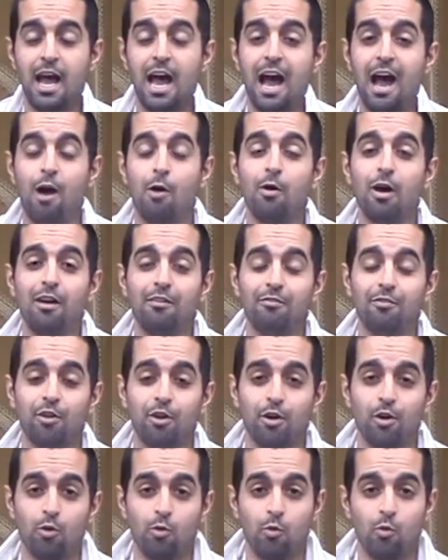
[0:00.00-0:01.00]

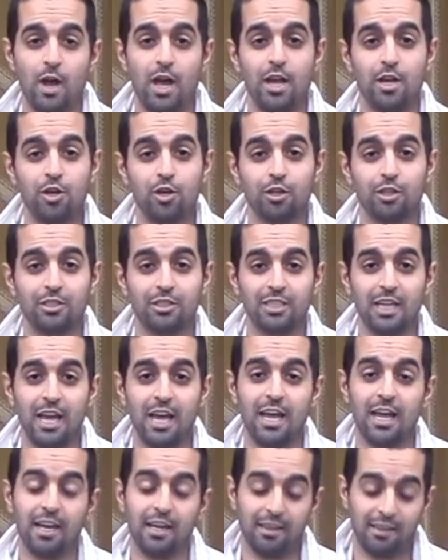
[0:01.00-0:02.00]
However, when you're
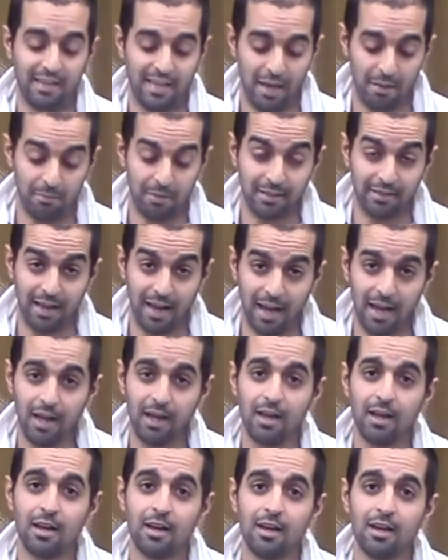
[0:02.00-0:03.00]
saying the
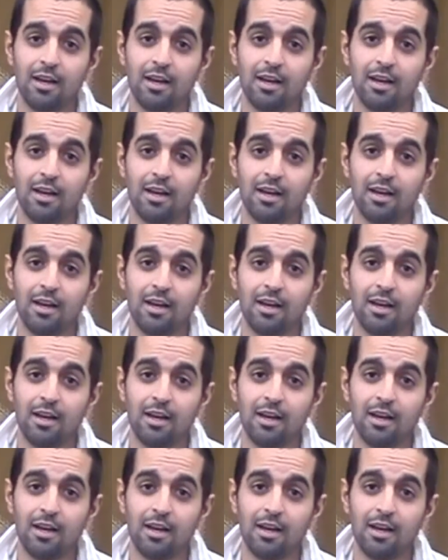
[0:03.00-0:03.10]
Amidah,